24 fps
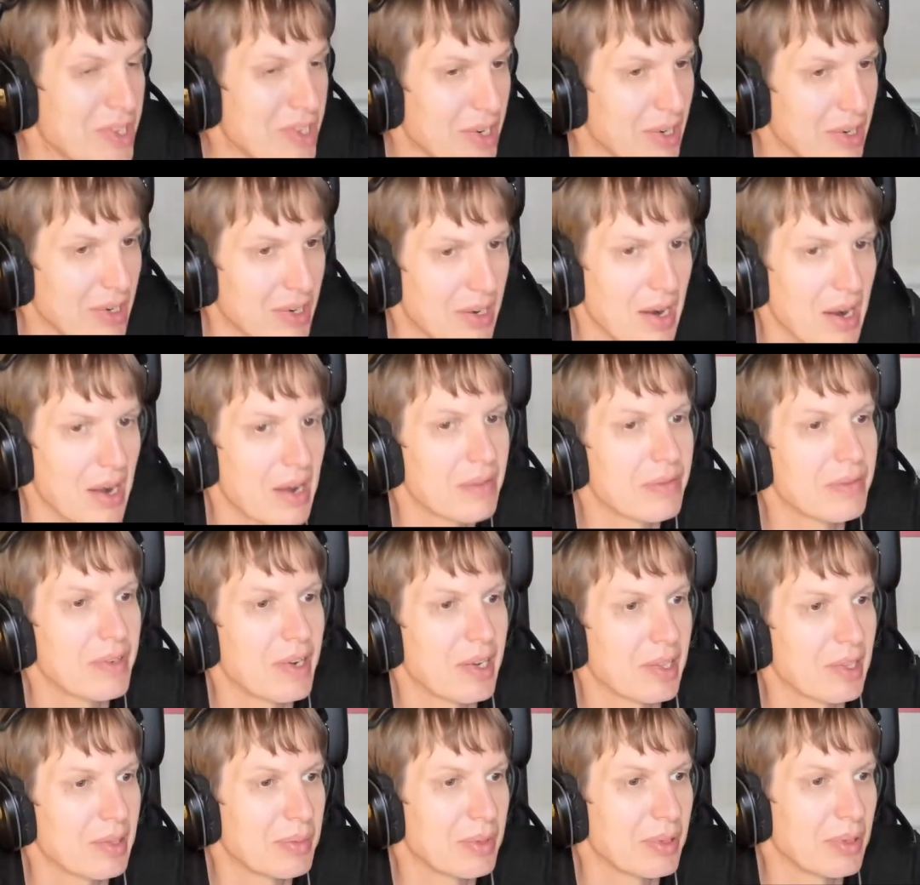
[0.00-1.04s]
which are
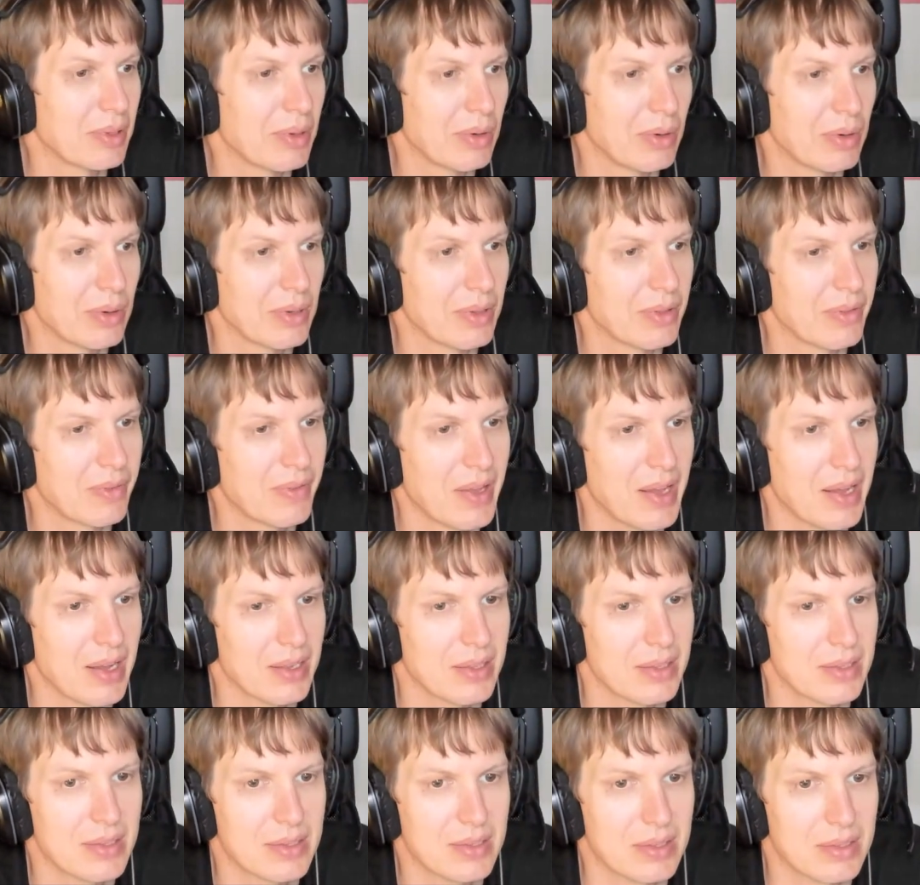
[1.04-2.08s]
available on
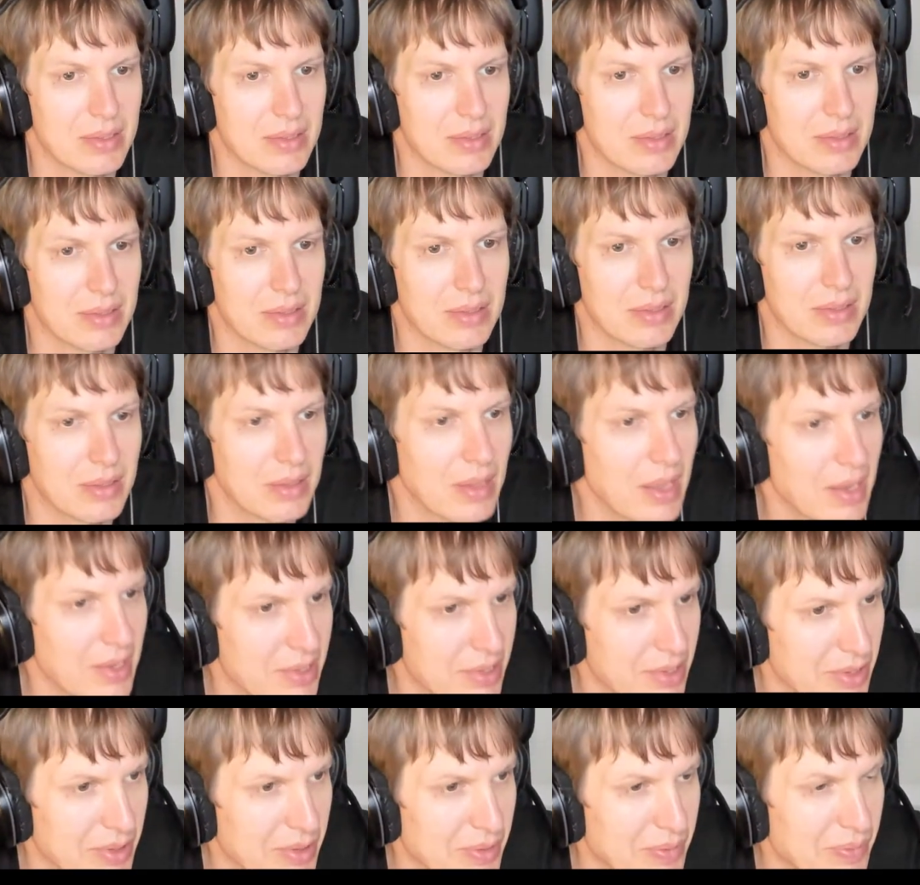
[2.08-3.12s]
that
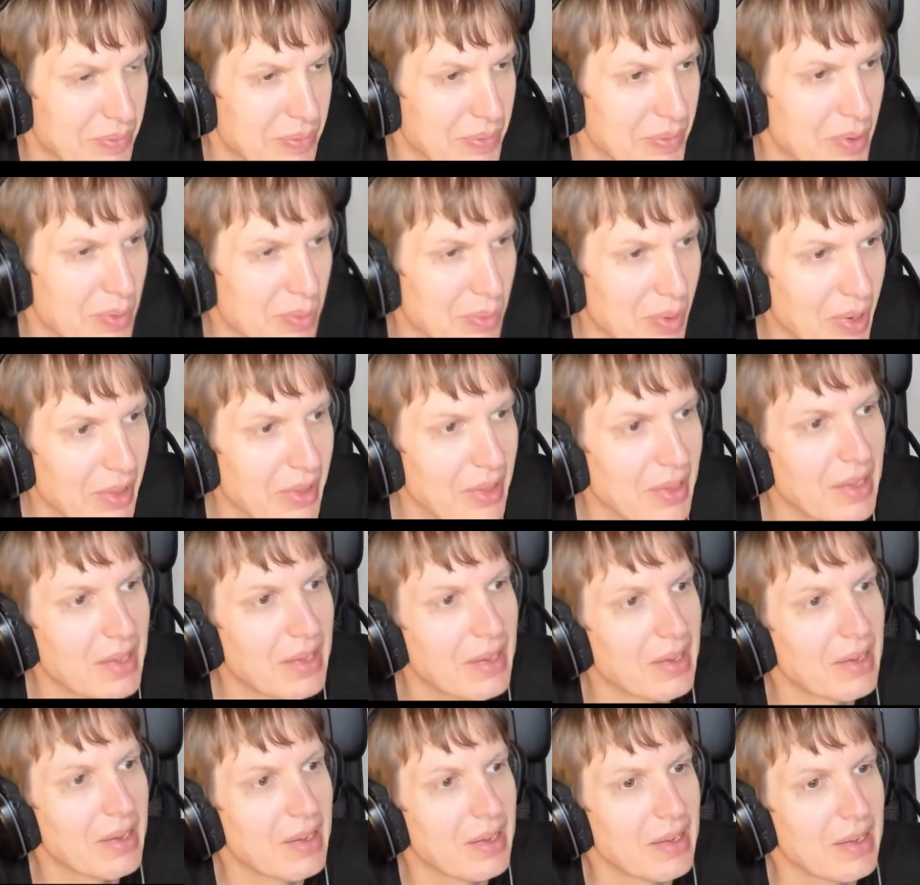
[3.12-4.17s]
cluster. Well,
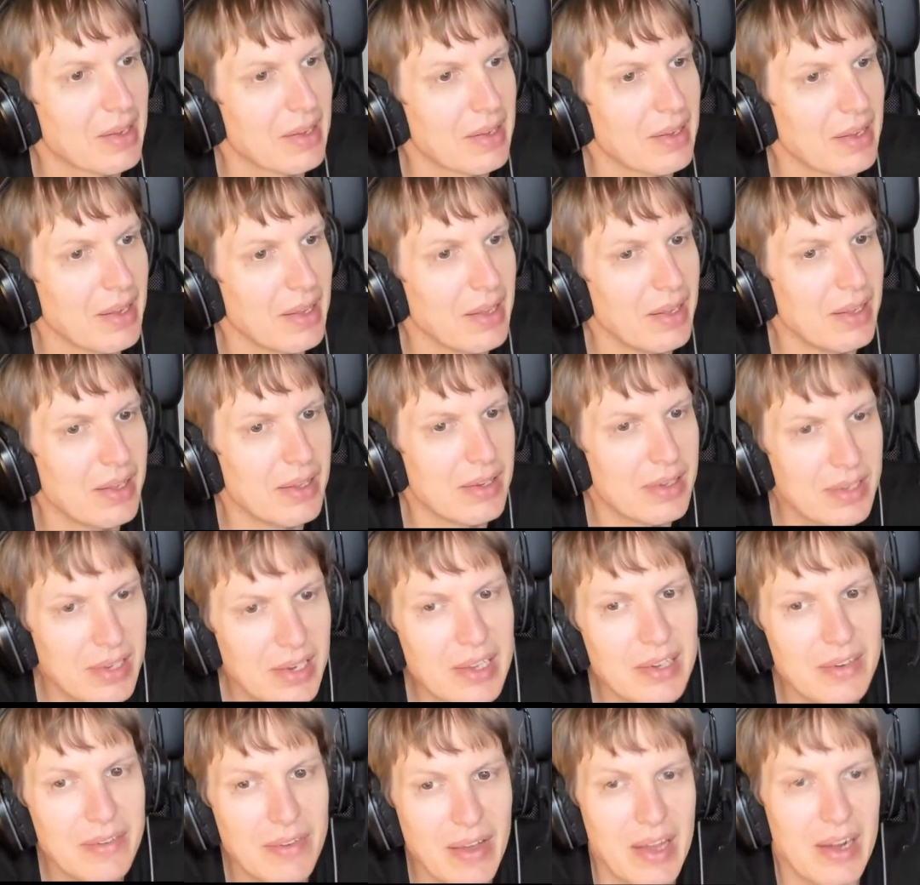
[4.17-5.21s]

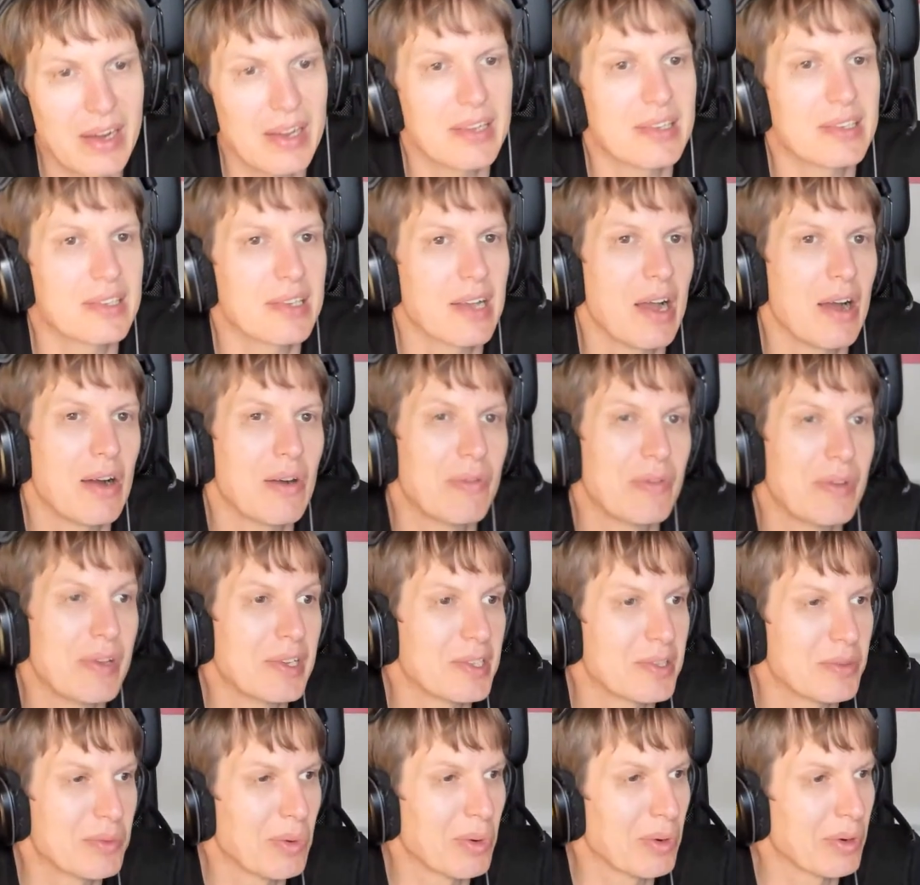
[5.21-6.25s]
indeed, that is how
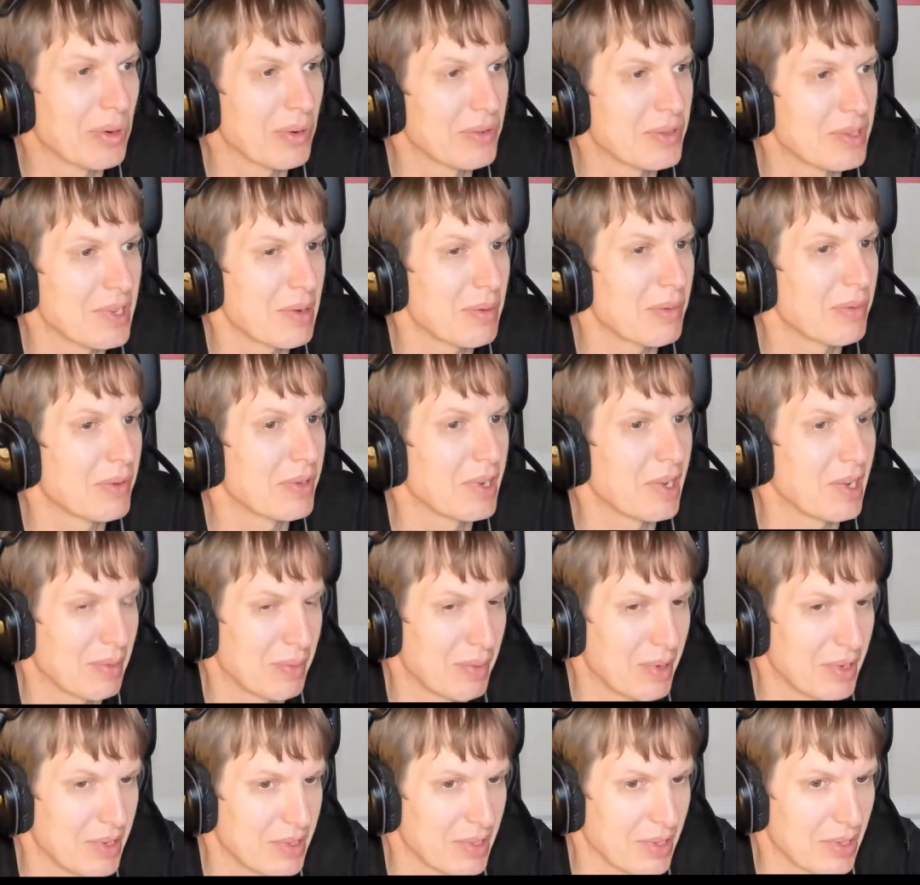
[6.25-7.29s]
things work with some of the
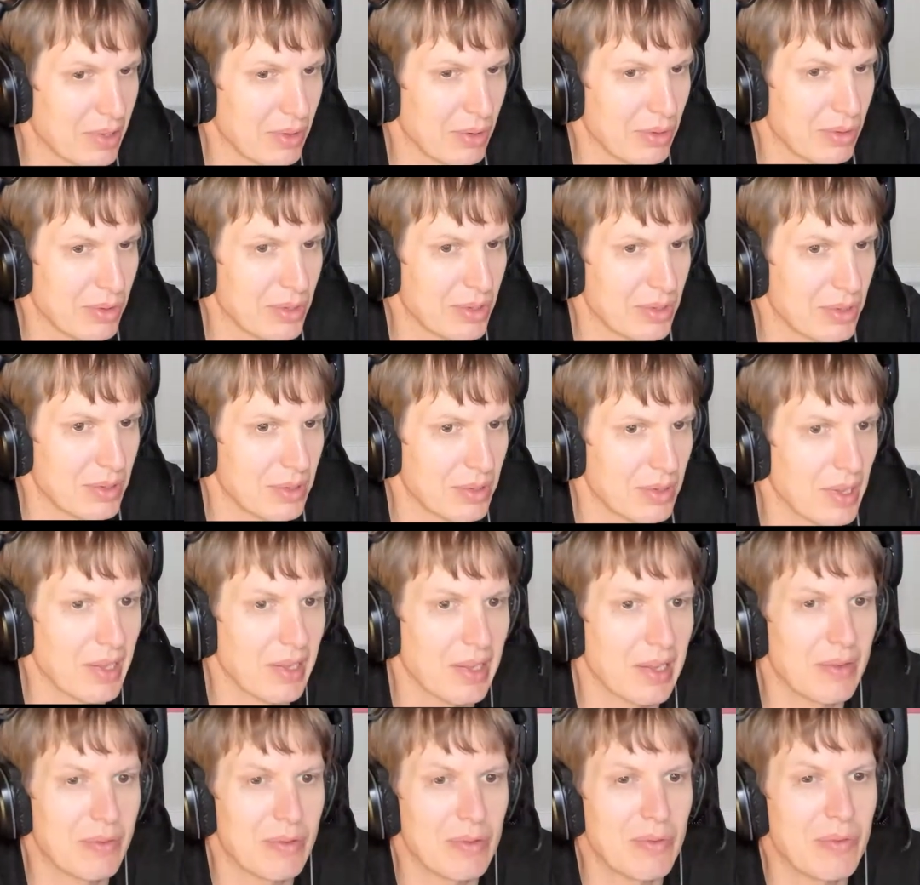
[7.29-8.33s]
database technologies.
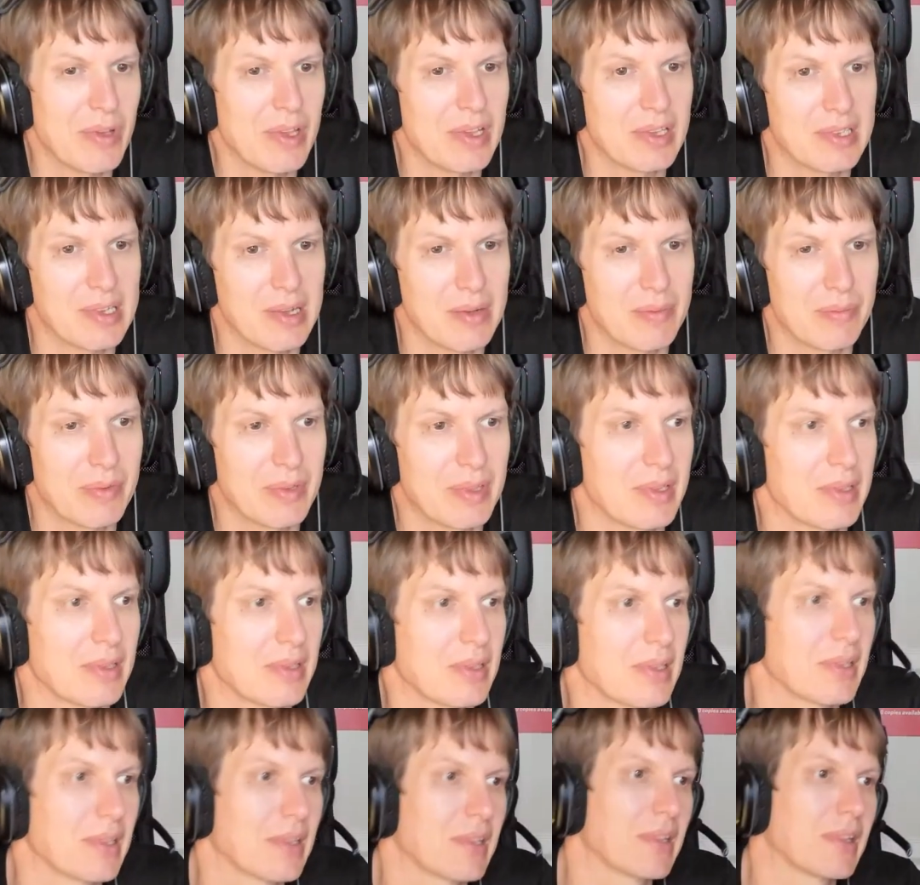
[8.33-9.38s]
Like if you think something
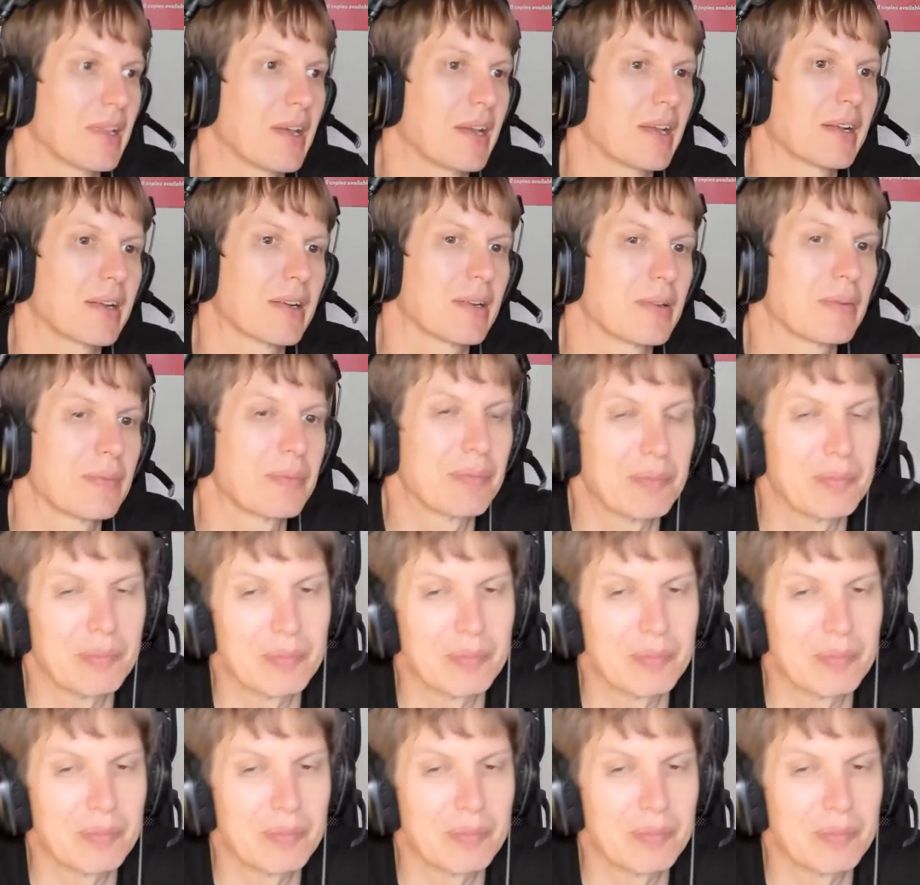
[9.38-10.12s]
uh, like uh,